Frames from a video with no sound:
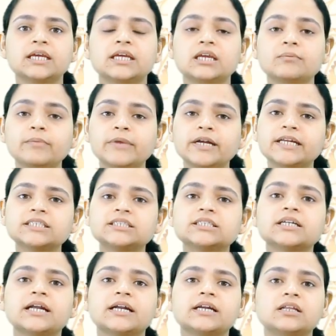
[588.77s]

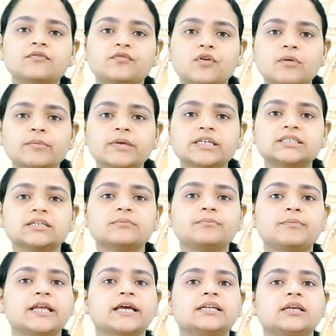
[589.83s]
Imitation and information
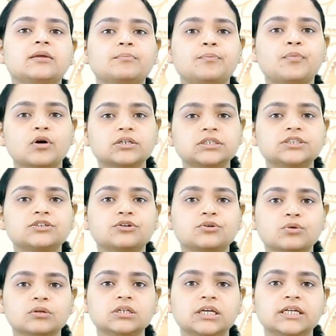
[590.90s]
play an important
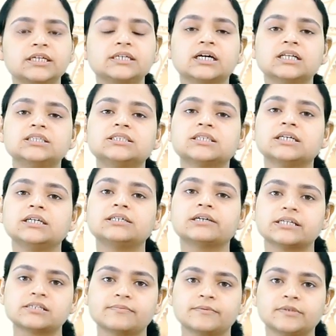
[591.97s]
role in cultural
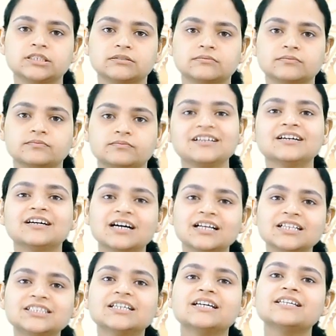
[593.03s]
transmission.
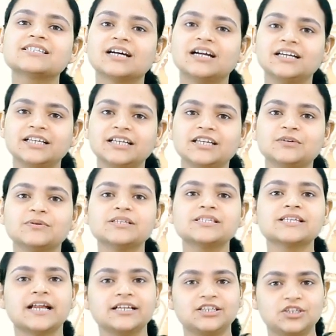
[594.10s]
Culture is continuous
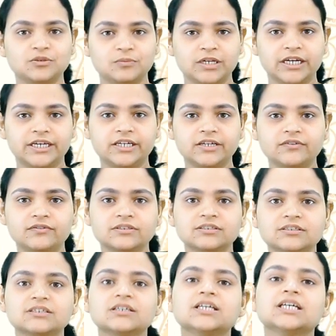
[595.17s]
and cumulative.
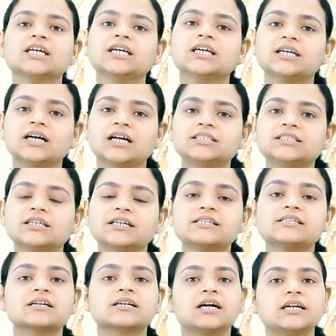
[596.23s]
Culture
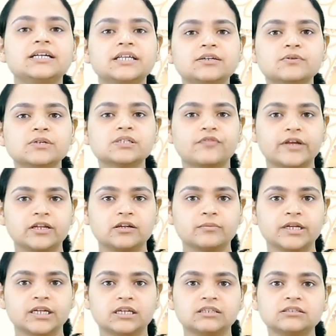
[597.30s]
is a continuous
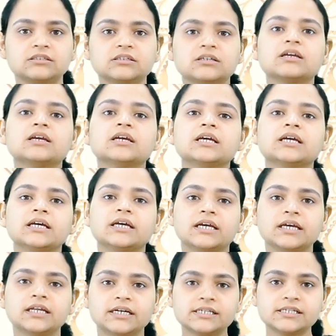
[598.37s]
phenomenon.
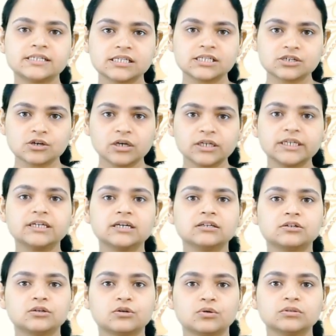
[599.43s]
In its
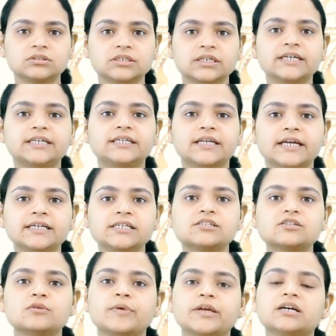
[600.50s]
historical growth, it tends
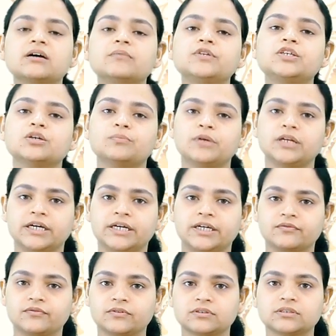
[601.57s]
to become cumulative.